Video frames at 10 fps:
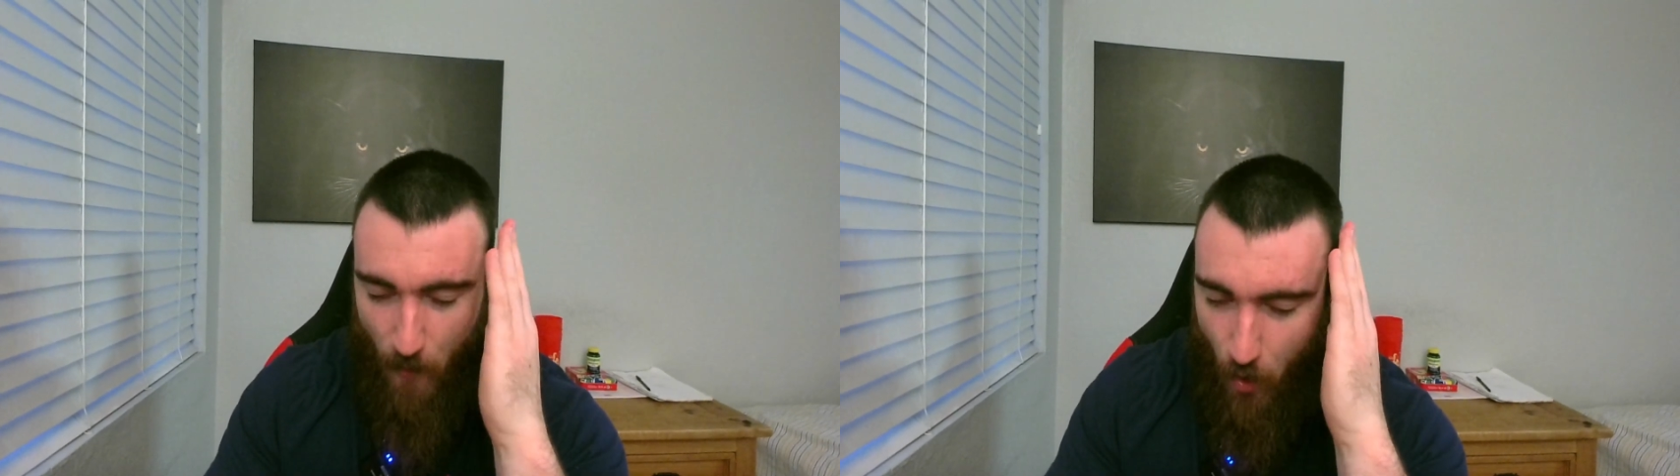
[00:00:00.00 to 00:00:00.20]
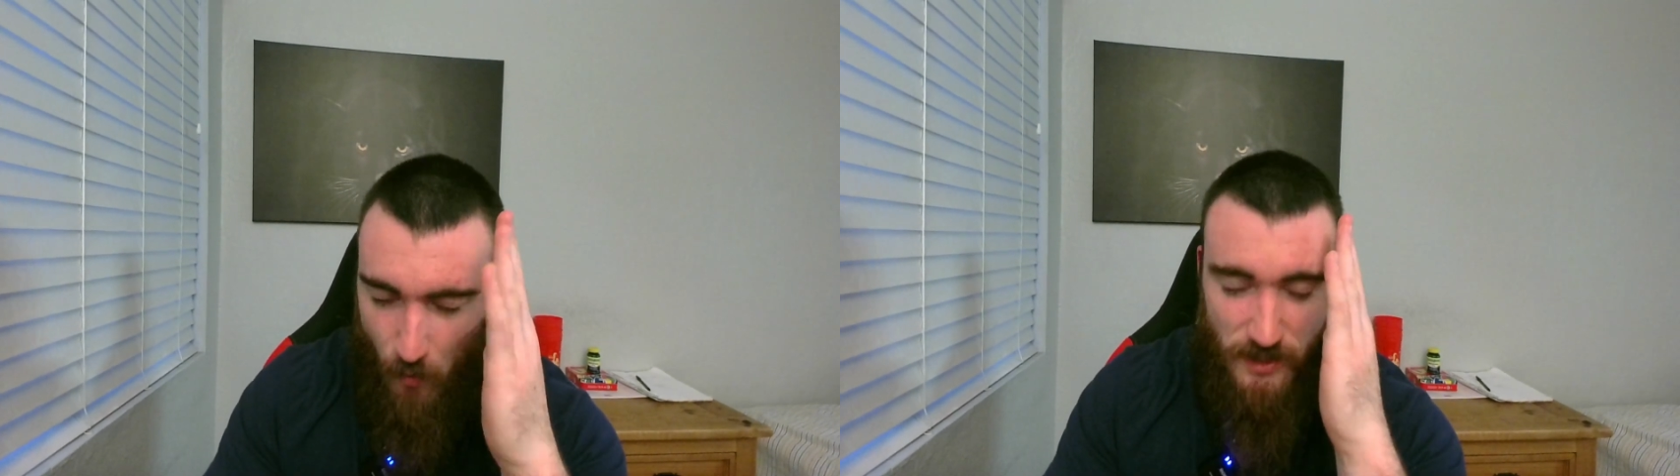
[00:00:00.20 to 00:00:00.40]

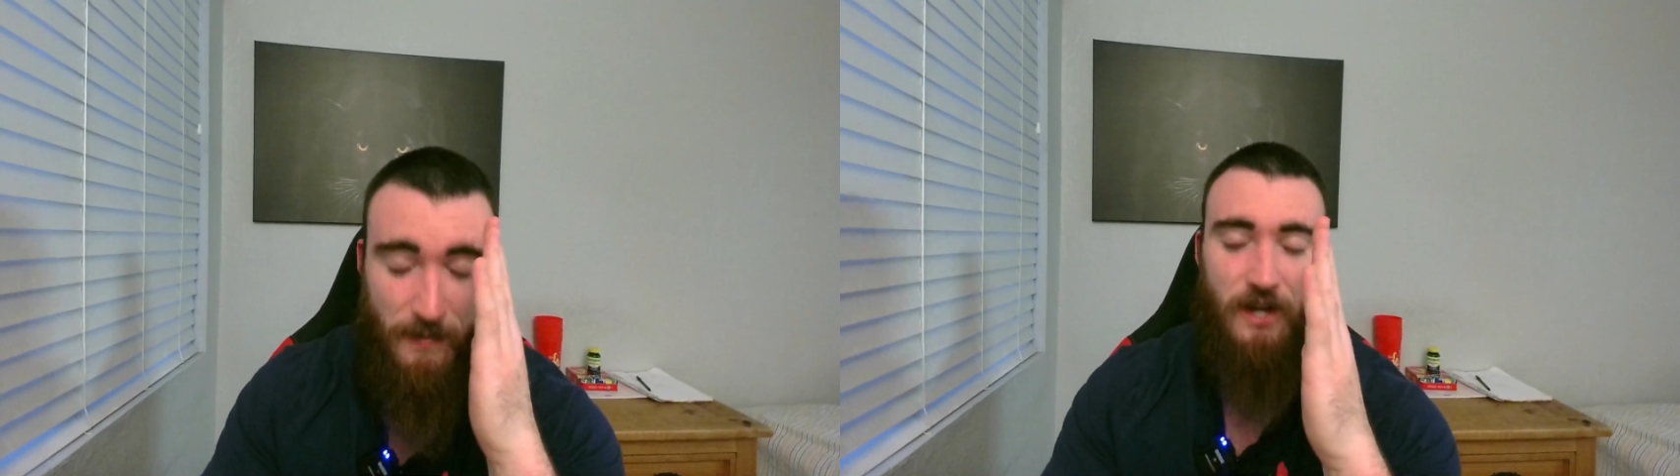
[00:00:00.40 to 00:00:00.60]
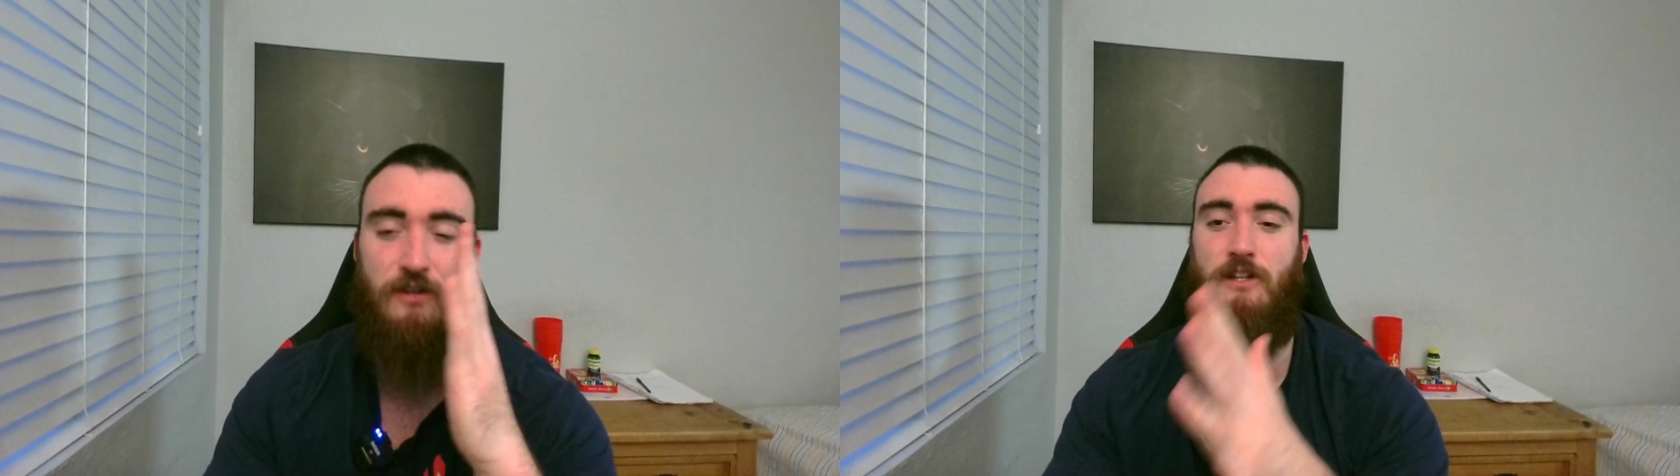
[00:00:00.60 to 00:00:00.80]
always
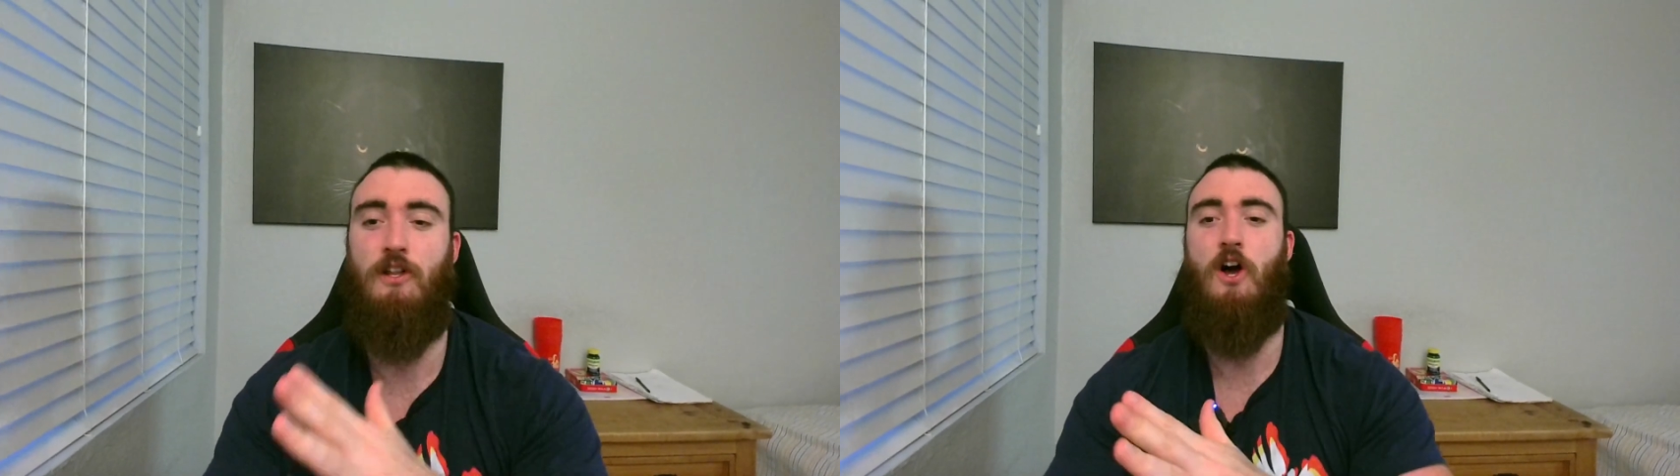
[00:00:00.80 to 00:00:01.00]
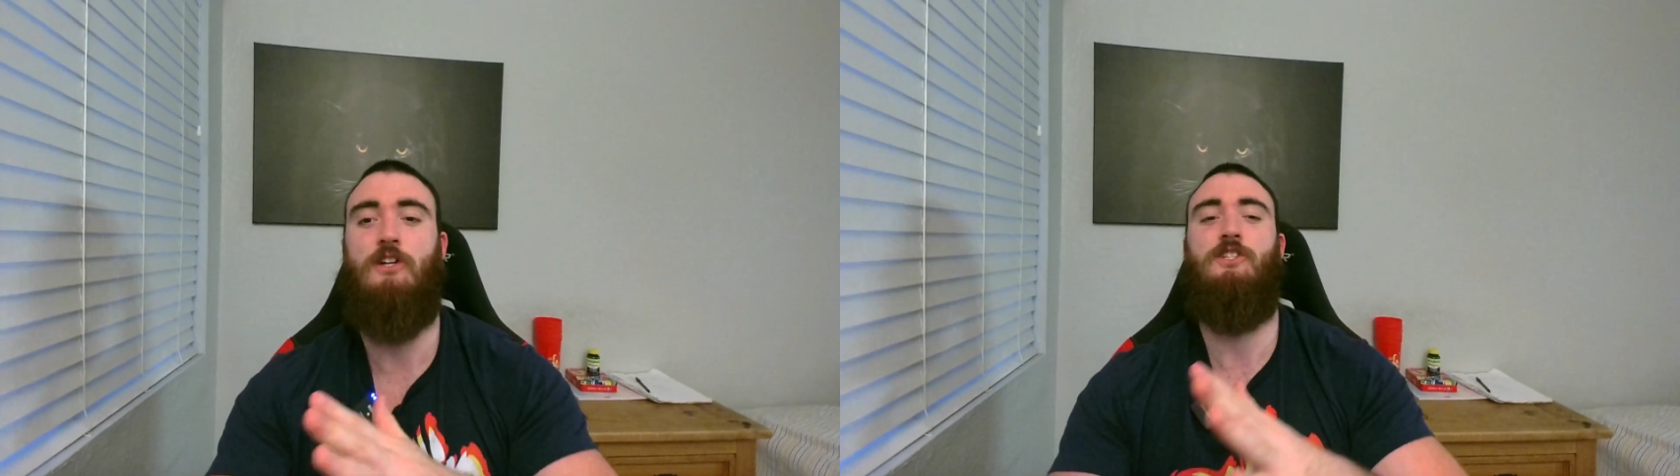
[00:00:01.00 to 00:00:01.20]
better in the
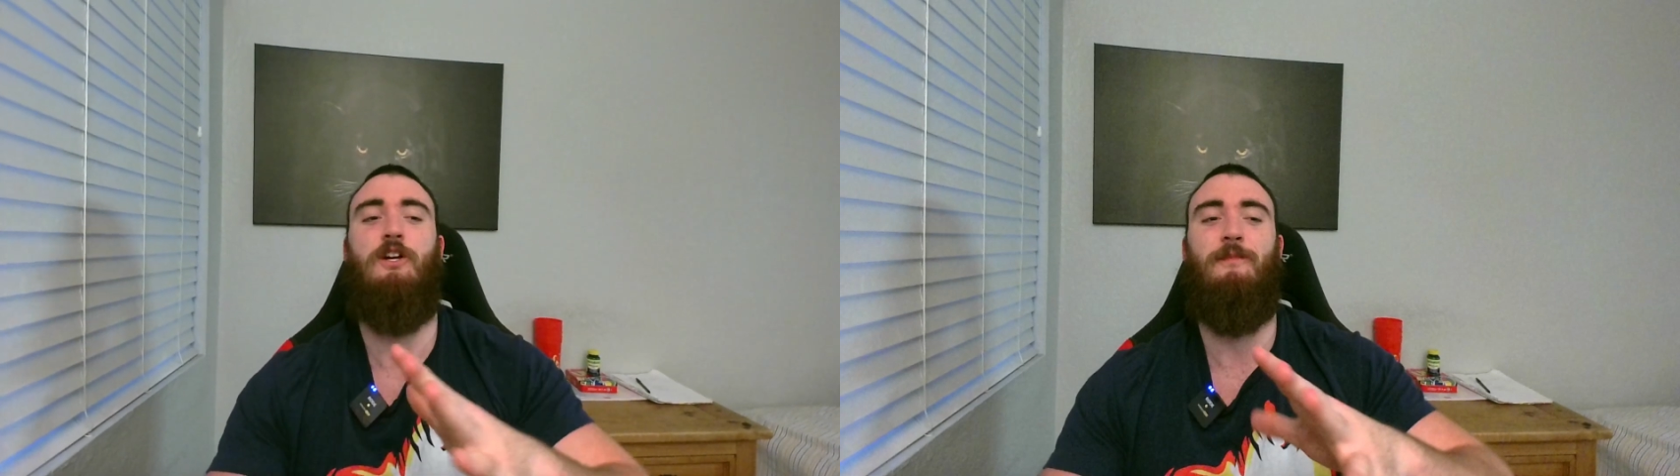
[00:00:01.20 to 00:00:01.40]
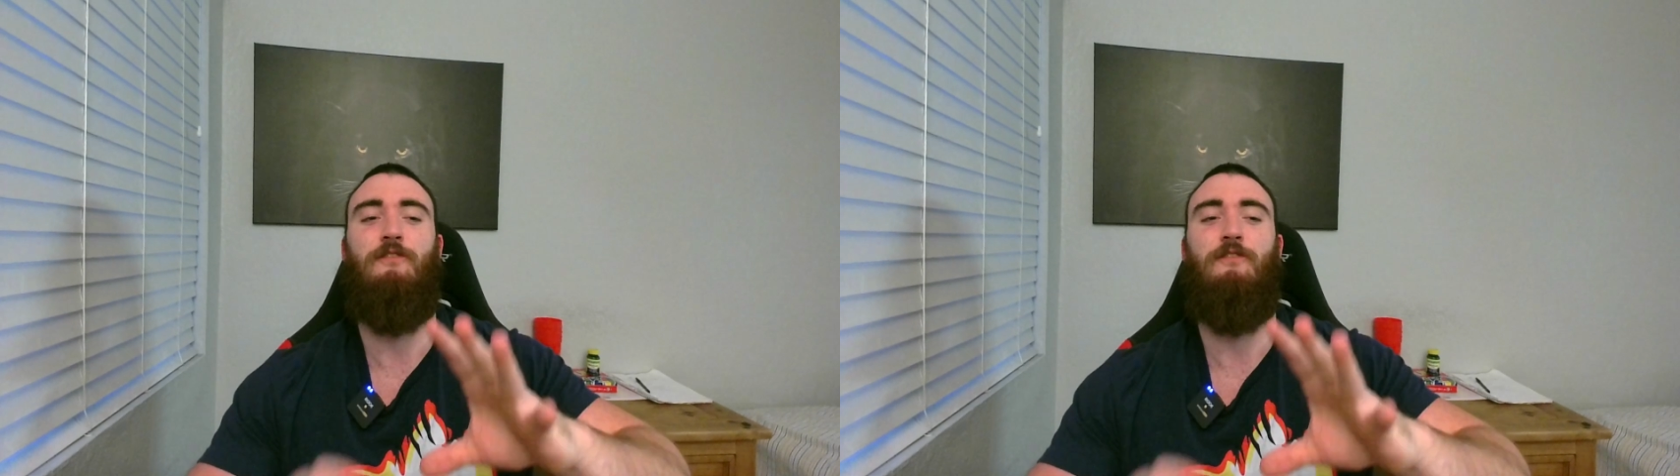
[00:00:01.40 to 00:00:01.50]
long term.